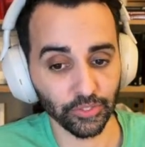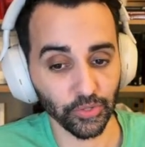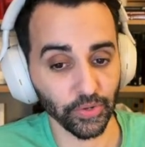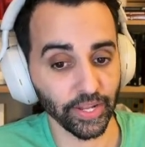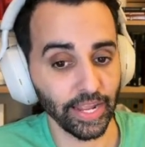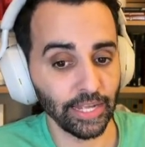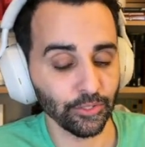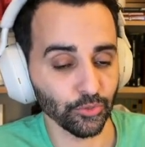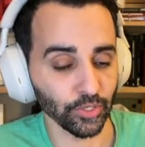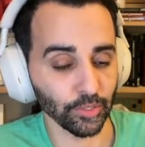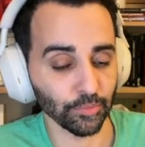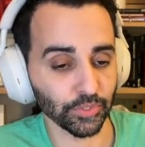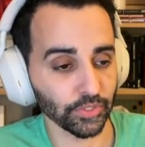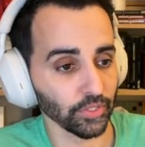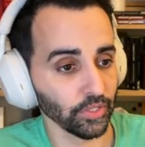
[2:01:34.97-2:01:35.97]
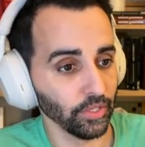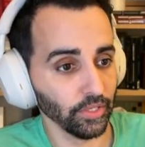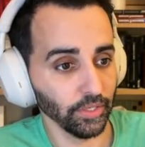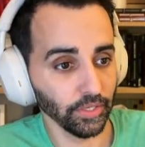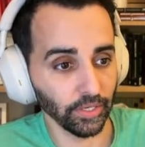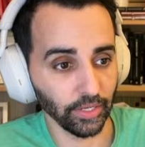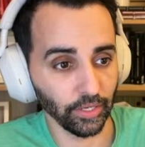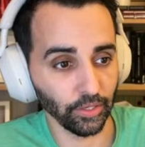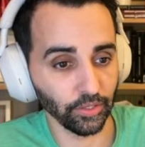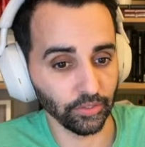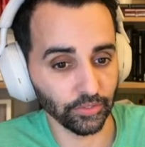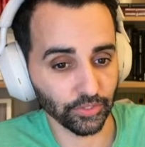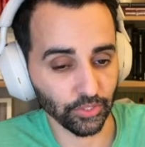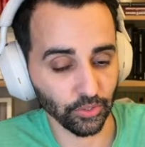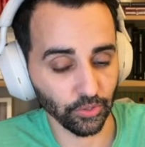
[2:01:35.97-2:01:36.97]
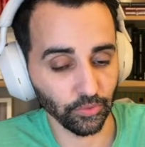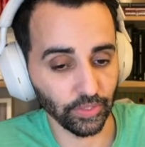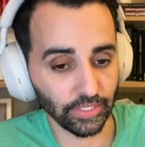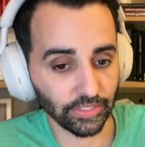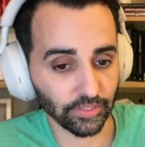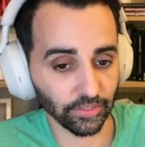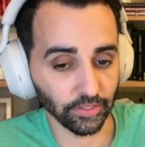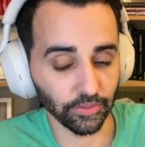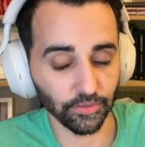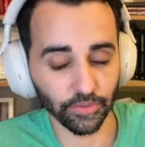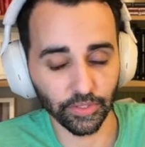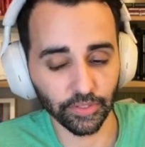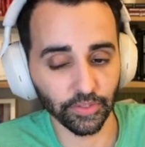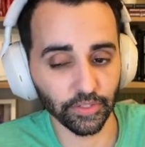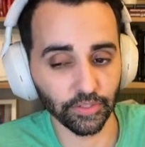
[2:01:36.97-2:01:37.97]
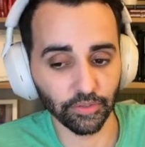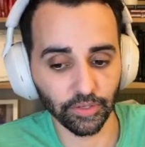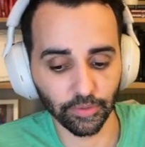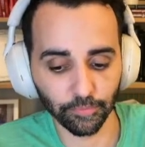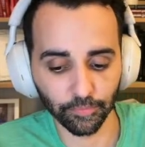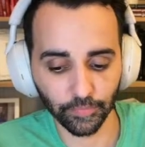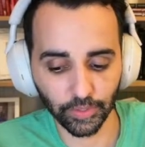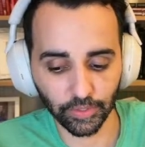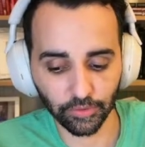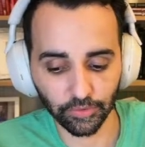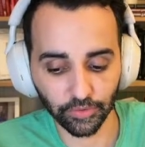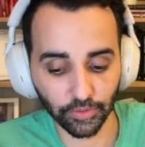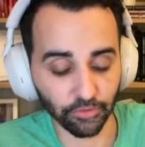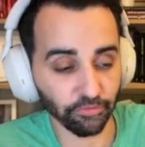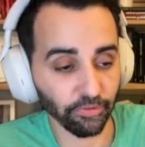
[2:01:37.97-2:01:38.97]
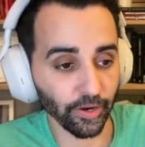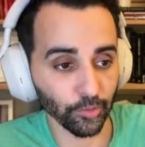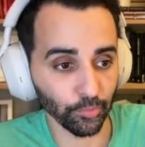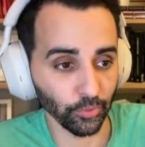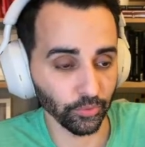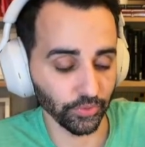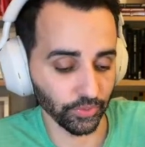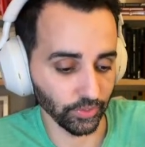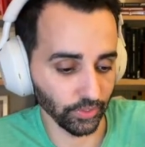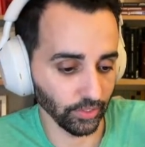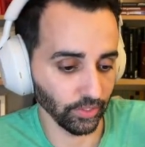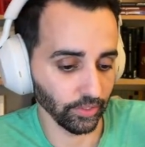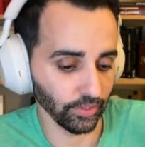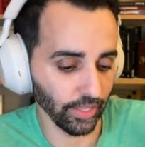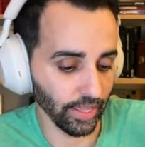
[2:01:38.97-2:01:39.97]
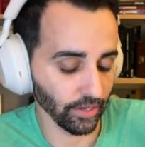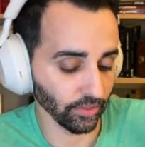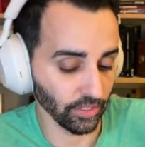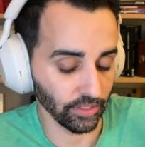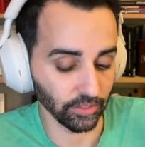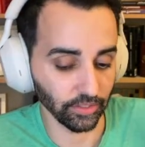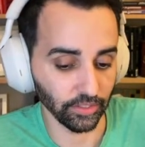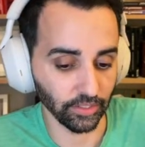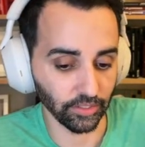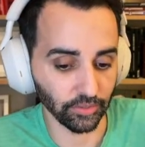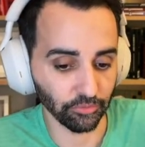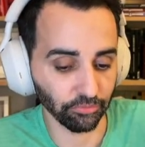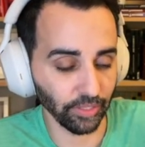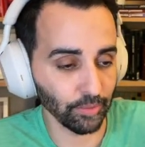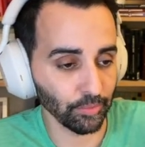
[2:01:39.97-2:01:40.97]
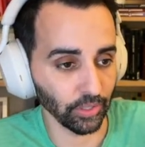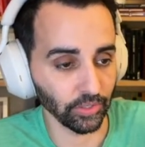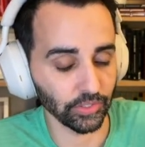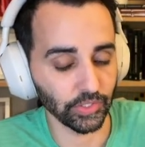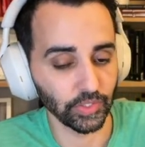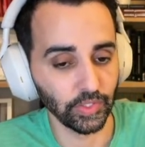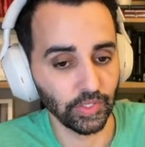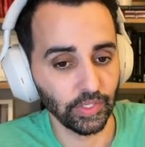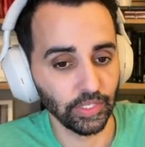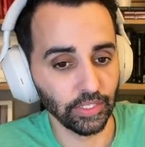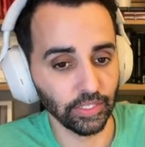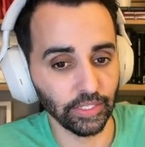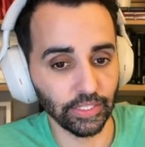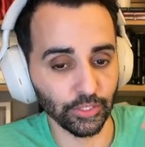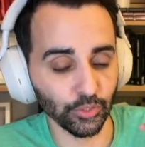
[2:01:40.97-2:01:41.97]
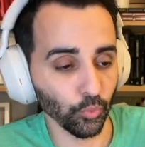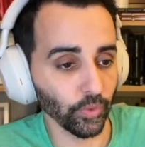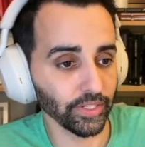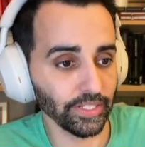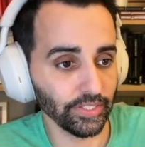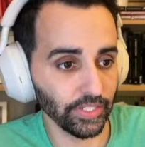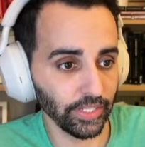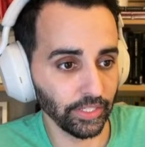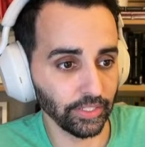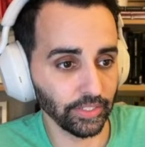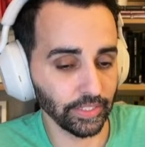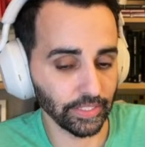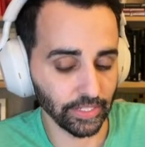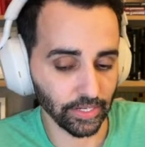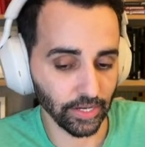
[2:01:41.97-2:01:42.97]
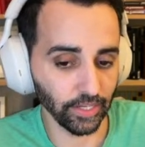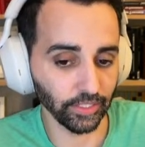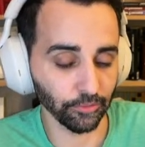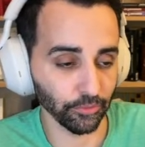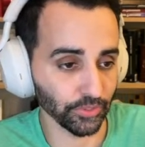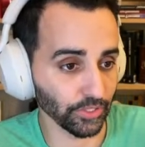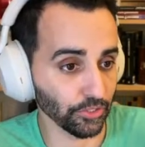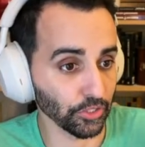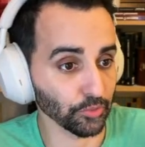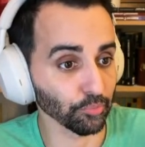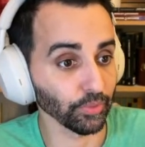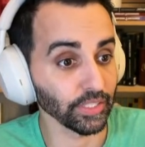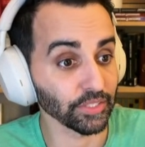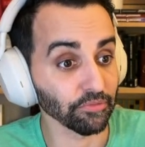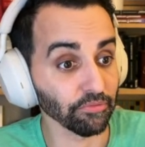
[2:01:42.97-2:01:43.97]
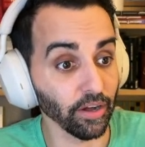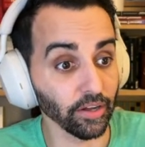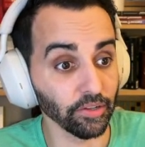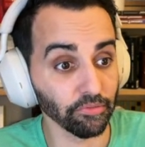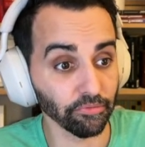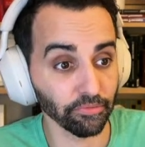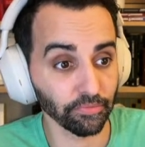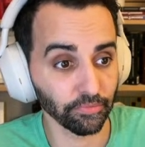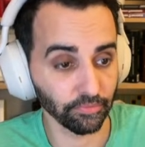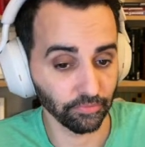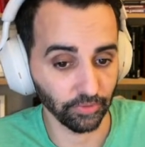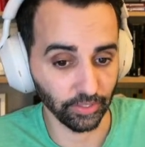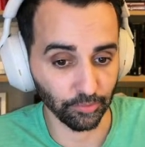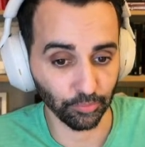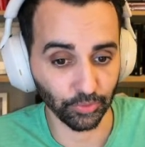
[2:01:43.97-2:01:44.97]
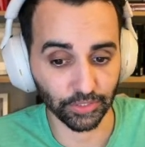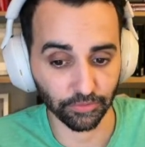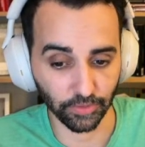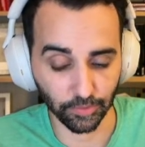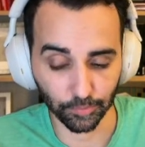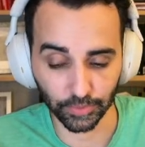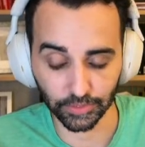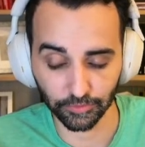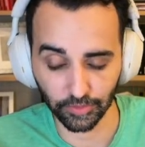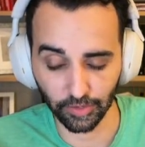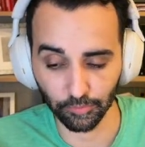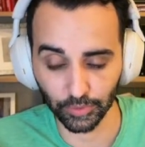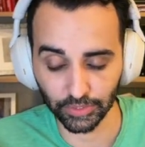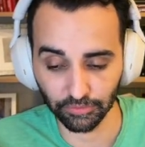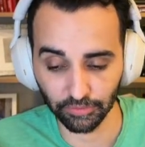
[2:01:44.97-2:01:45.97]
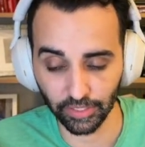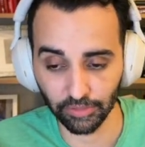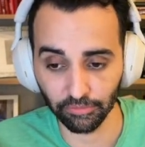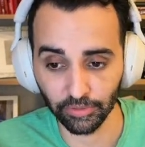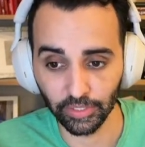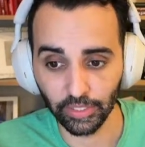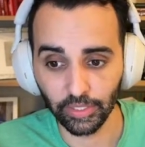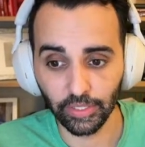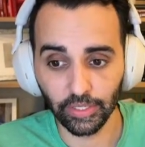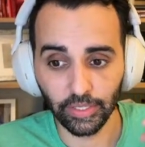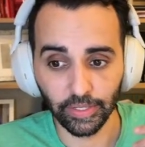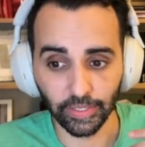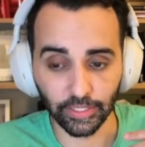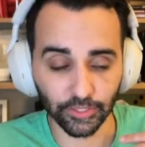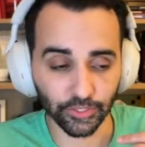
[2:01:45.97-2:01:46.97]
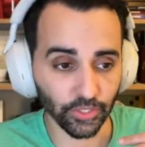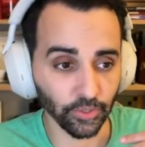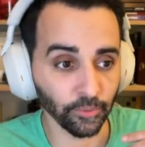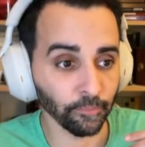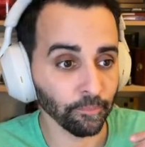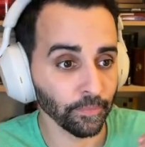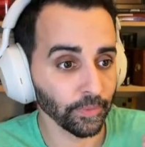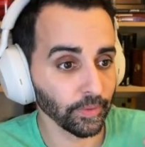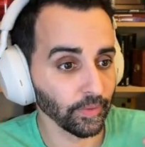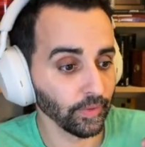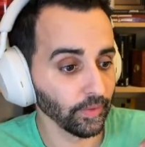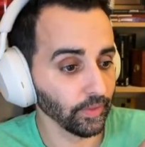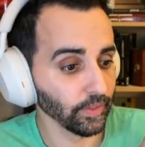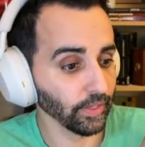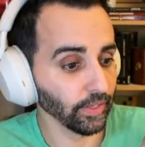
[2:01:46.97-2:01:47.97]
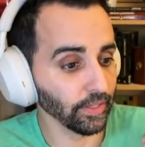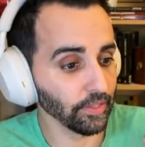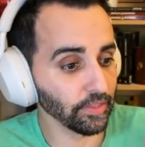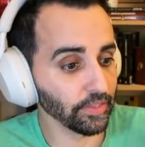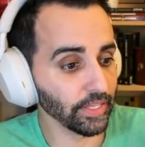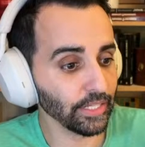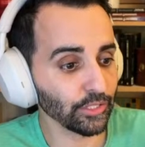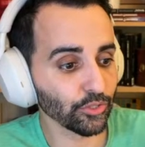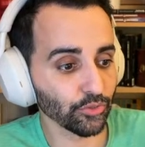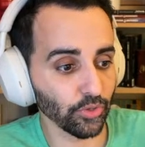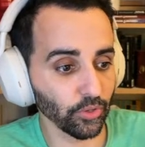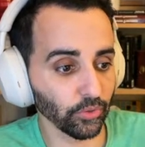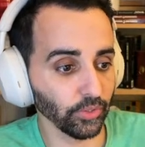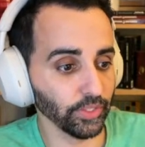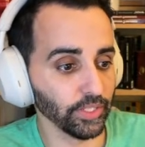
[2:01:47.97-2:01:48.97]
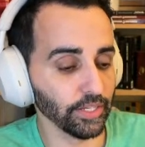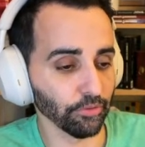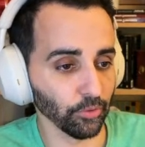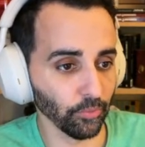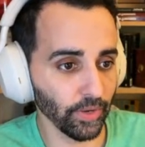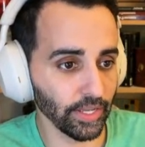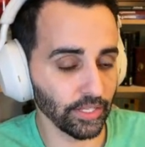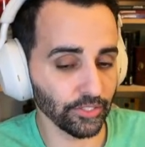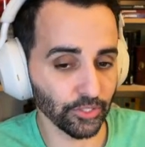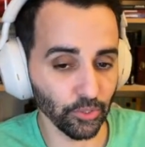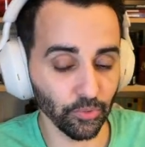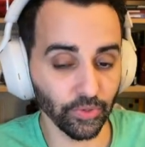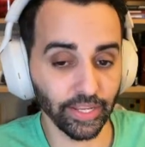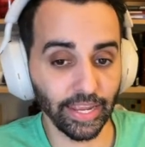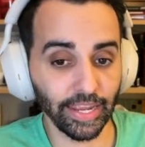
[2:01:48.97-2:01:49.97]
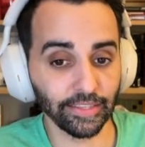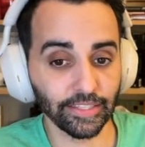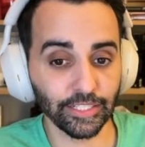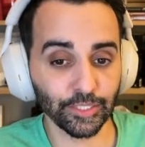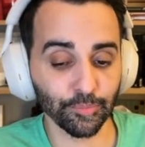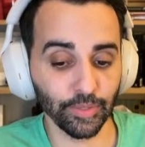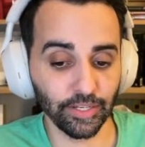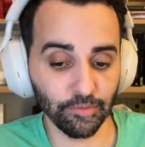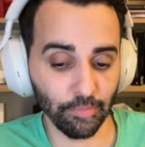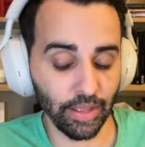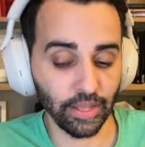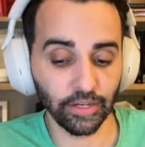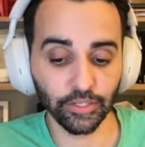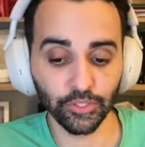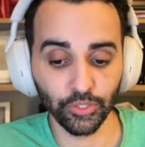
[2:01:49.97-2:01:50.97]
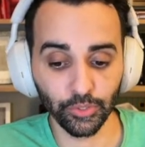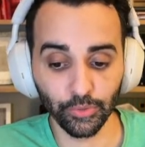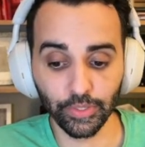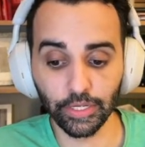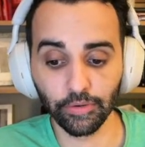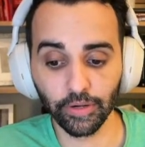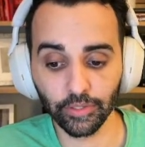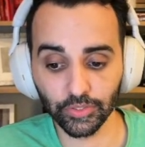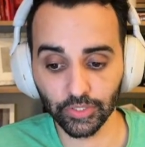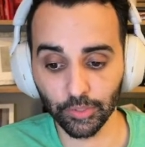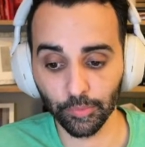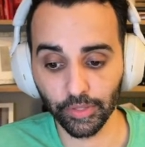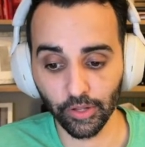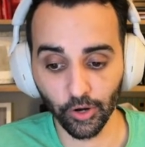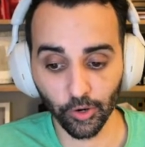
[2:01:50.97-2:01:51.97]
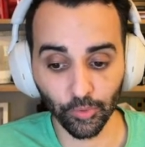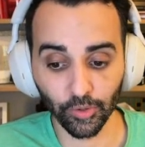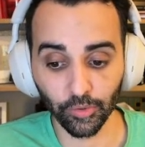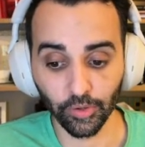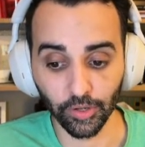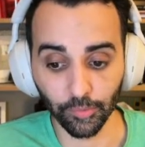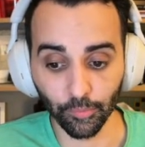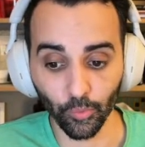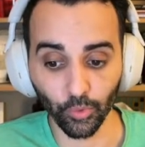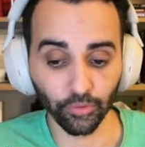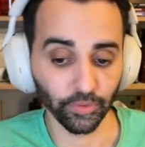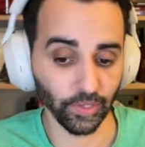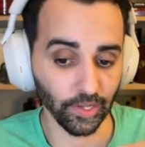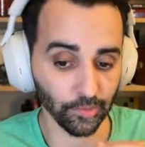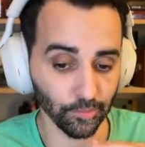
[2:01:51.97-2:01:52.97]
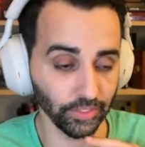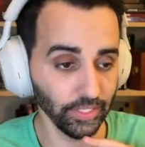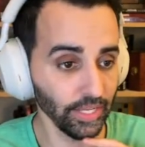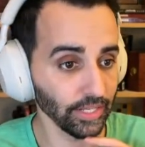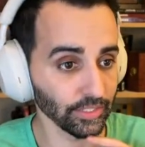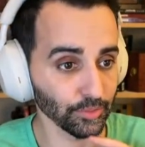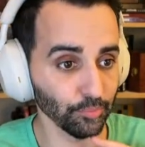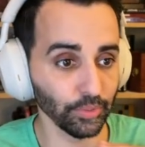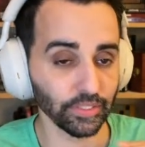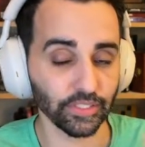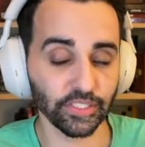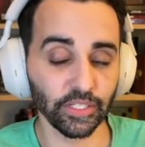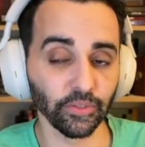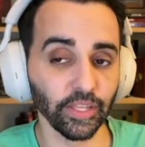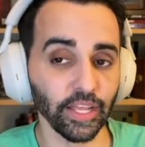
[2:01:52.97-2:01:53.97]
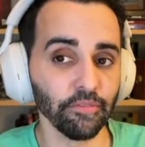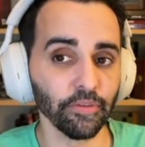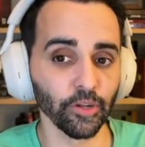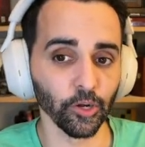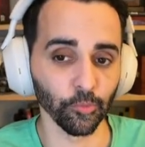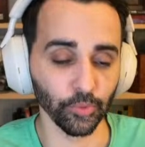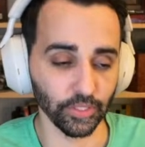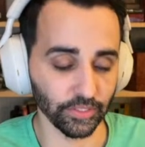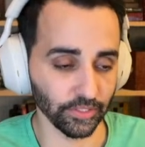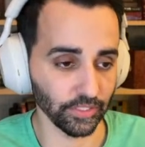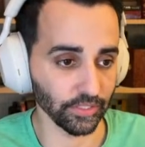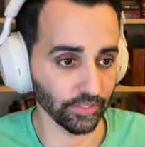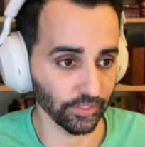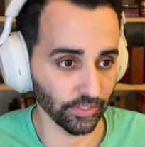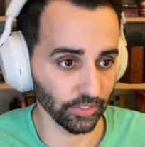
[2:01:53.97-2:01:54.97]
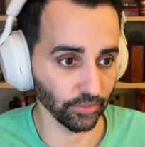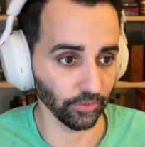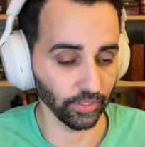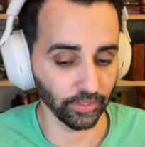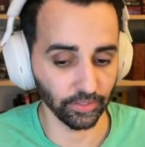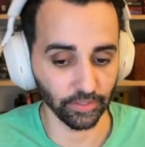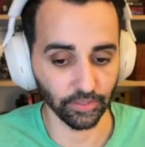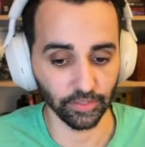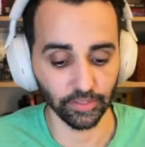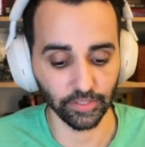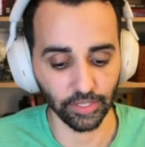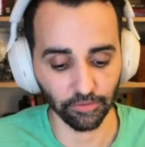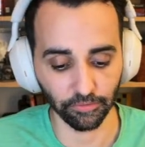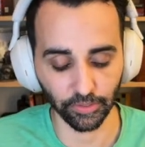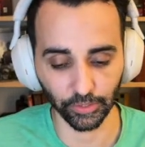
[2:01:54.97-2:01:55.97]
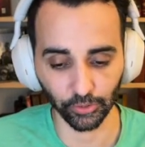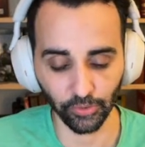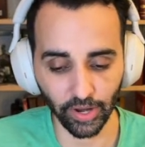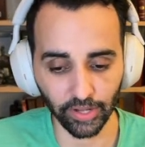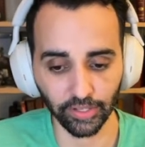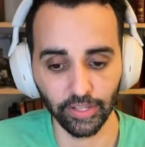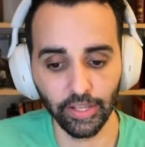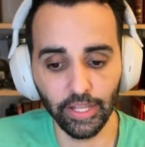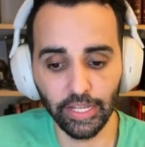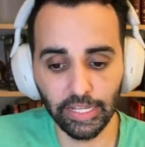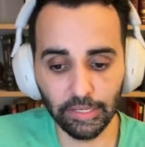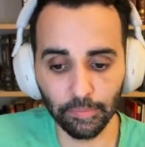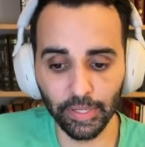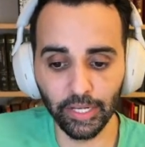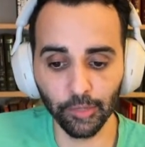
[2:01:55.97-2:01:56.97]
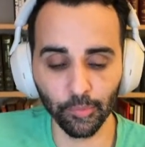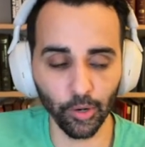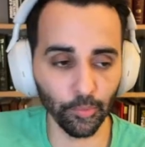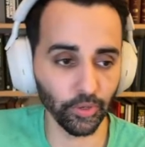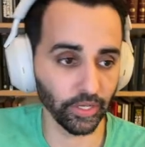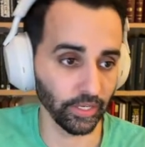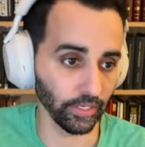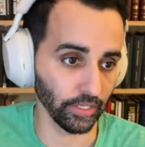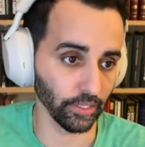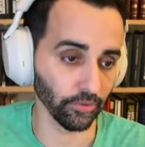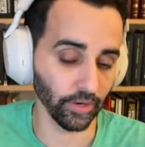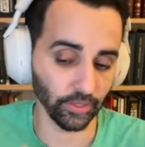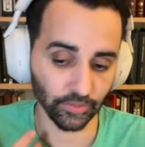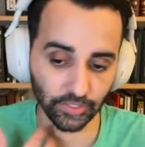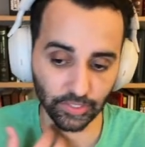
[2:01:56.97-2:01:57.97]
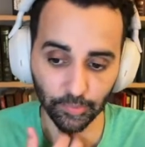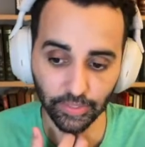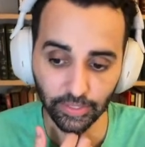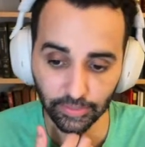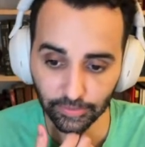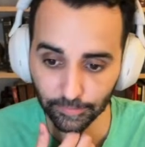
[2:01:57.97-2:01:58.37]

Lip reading: So they're cantrips, so it's the firebolt analog, flame dart, is 1d10, and then at high levels it's just +5, right? +5, +5, +5. So they struggle in different ways. So can they spend mana to get around some of the armor more reliably? Yes, but still heavy armor is still like the tough nut to crack, and medium armor can get around some of that.